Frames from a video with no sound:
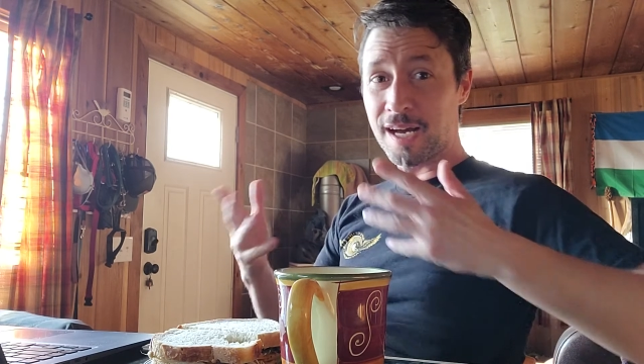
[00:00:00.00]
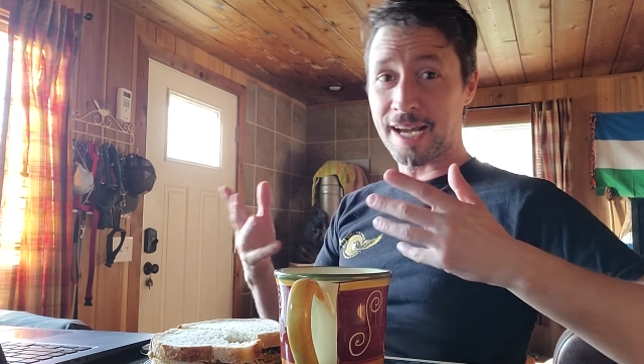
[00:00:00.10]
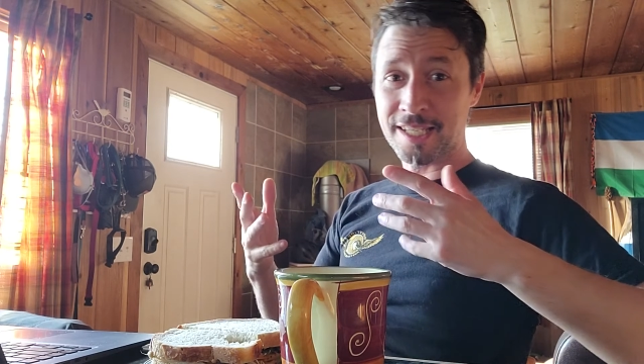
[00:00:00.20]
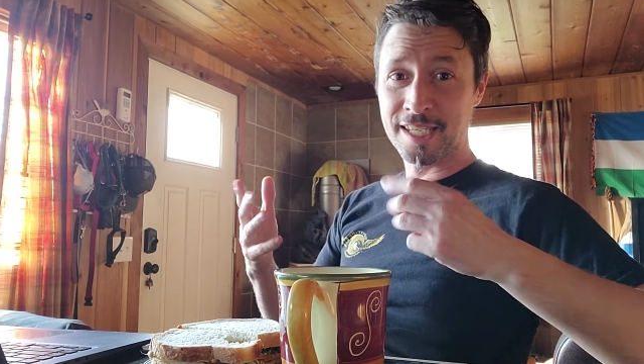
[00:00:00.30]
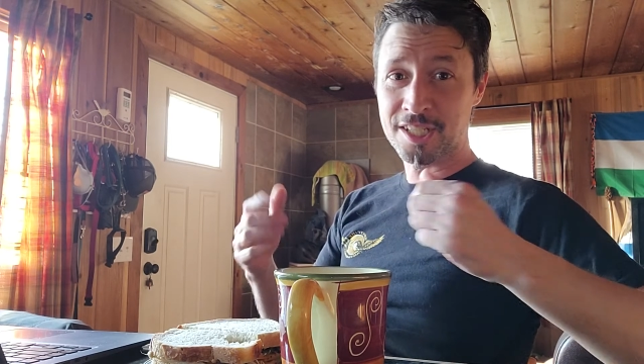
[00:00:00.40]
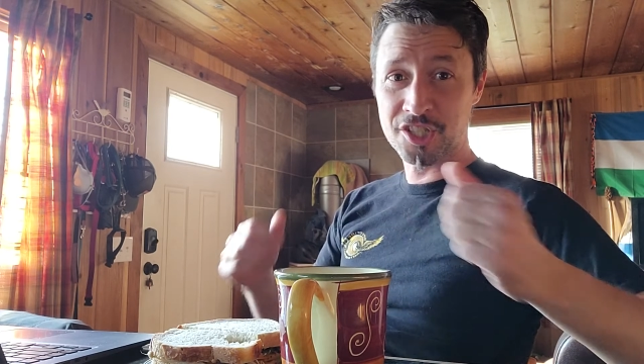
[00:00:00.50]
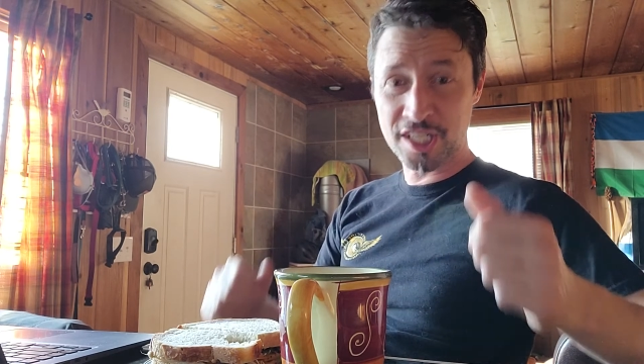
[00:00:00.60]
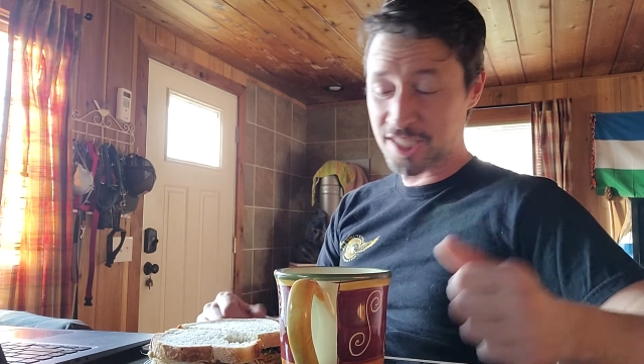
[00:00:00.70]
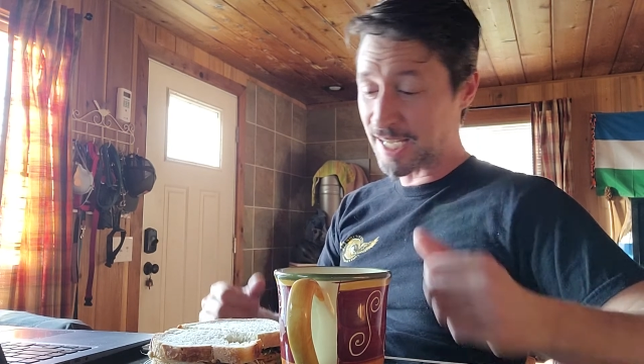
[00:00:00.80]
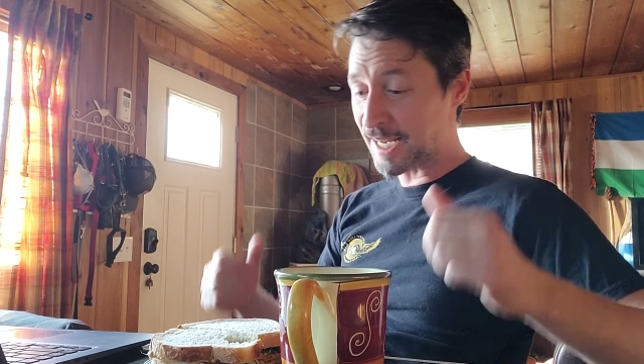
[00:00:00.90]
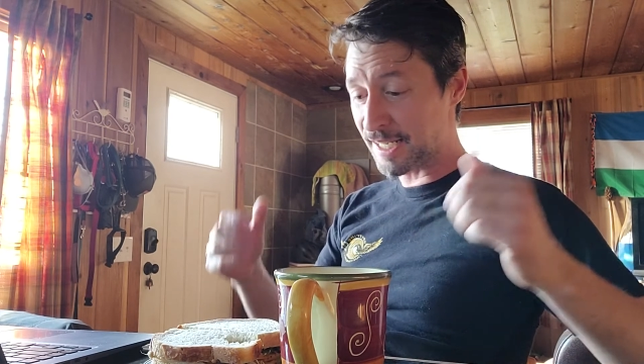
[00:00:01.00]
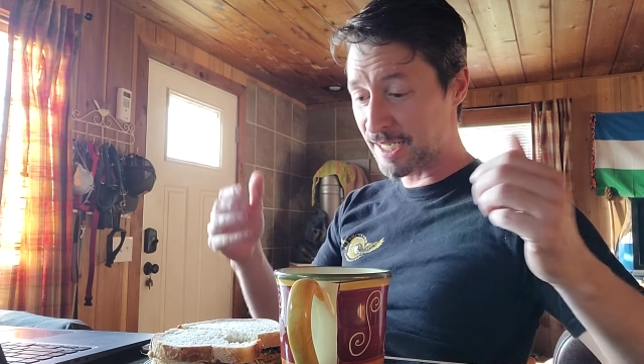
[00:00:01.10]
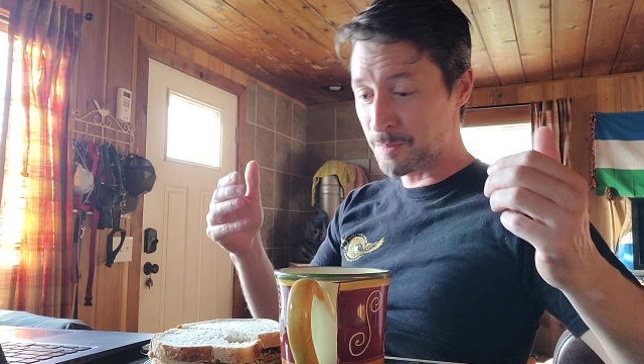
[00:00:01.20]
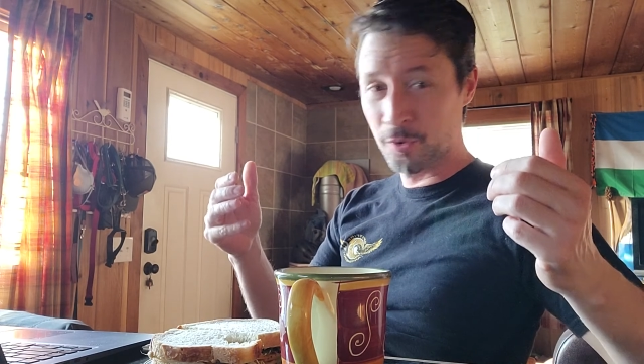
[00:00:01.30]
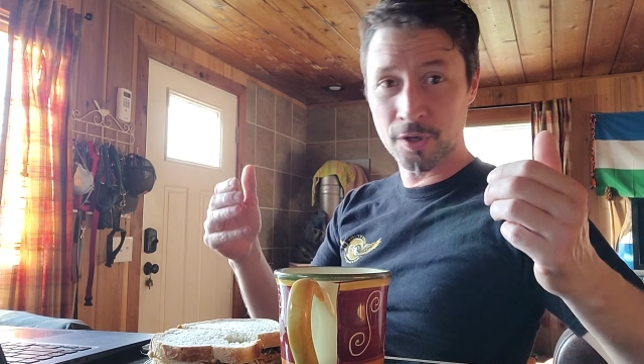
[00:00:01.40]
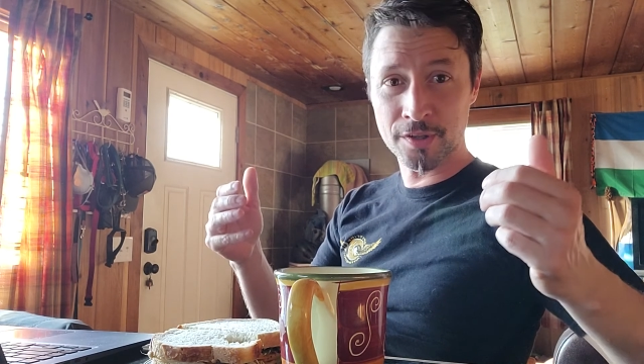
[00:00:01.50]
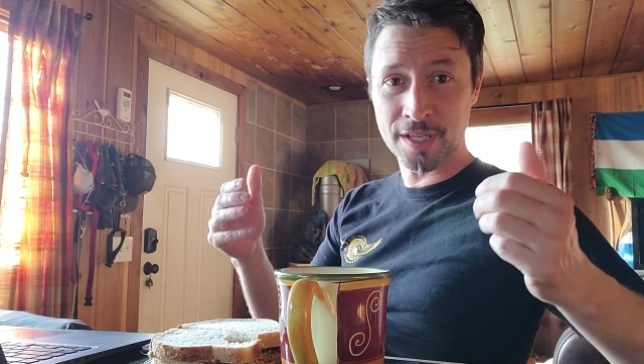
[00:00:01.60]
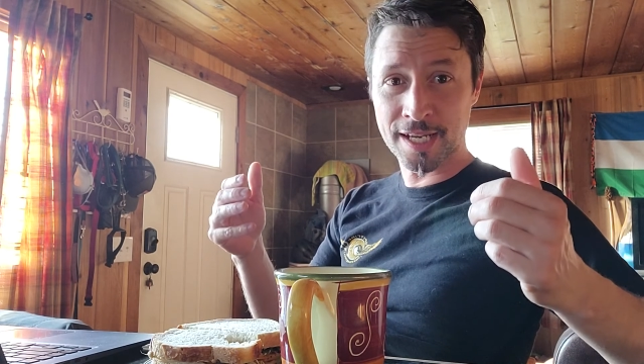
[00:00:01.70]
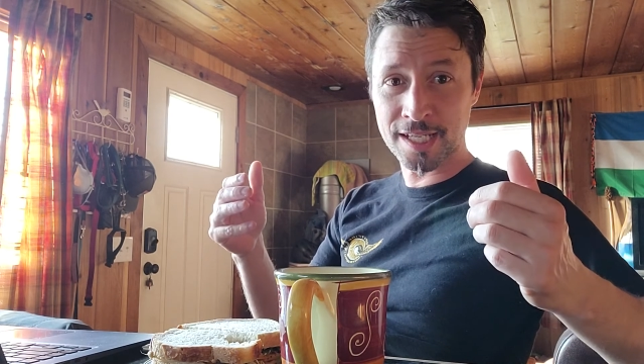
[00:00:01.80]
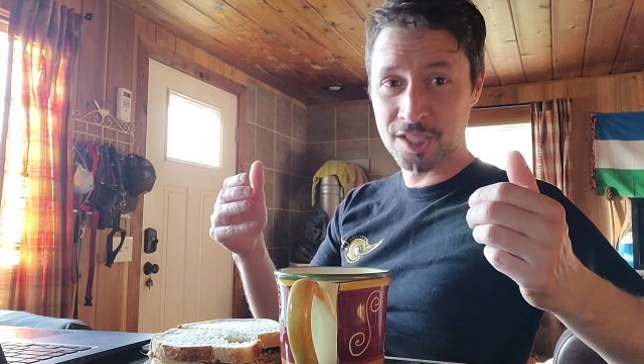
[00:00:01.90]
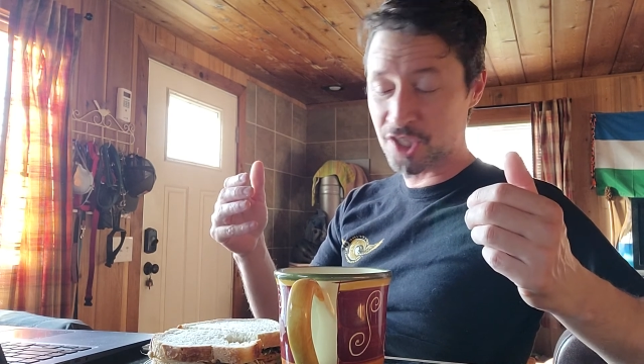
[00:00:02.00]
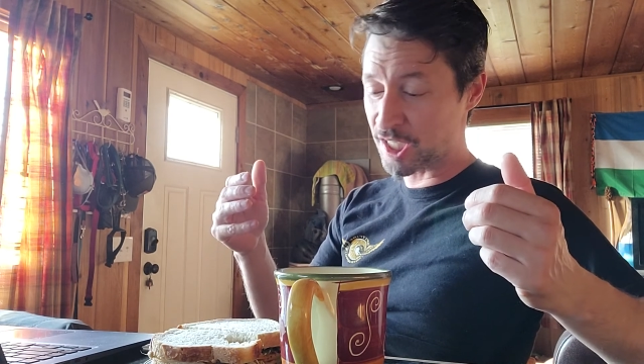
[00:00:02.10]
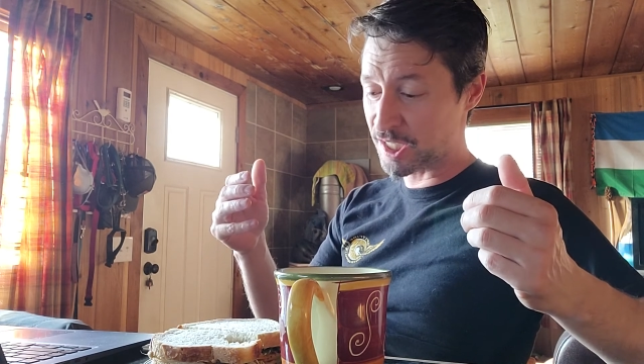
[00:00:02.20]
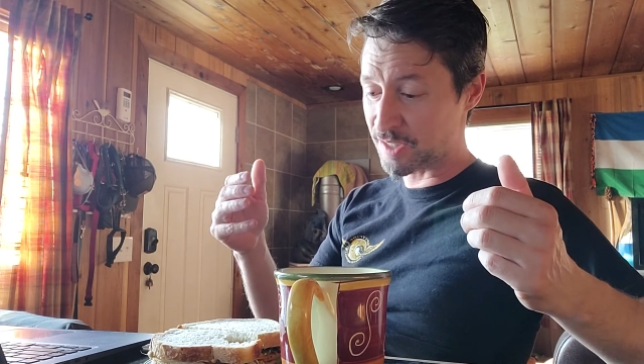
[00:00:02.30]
I can't change that any more than I can change